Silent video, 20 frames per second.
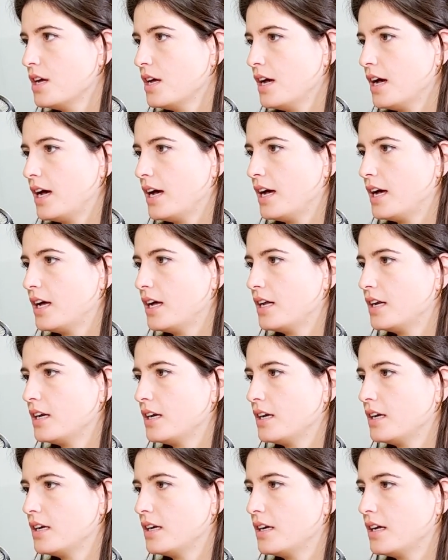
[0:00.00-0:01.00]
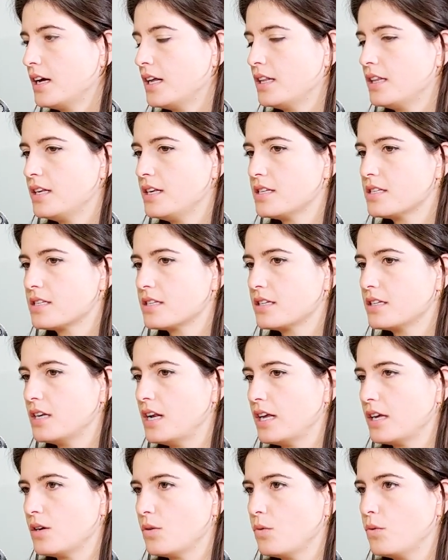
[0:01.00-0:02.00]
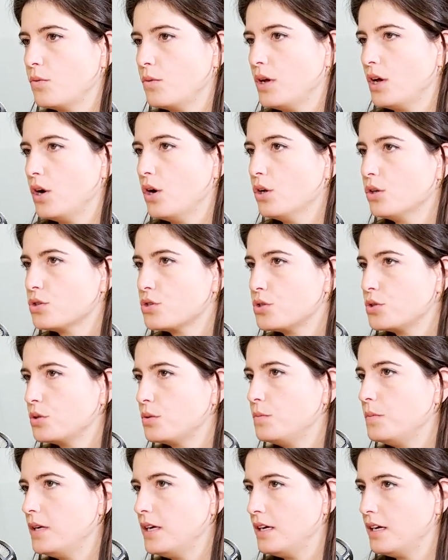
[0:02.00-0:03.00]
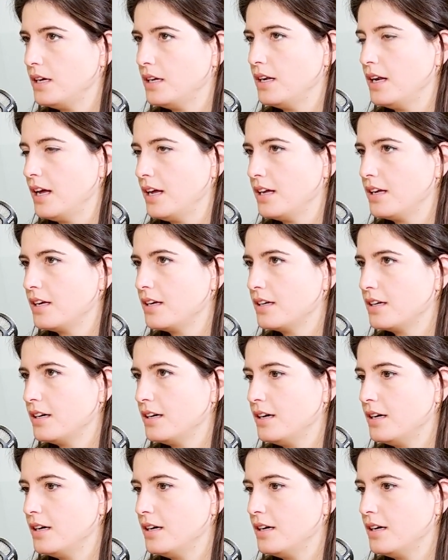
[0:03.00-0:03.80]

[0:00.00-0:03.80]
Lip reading: And this, like, we all should be like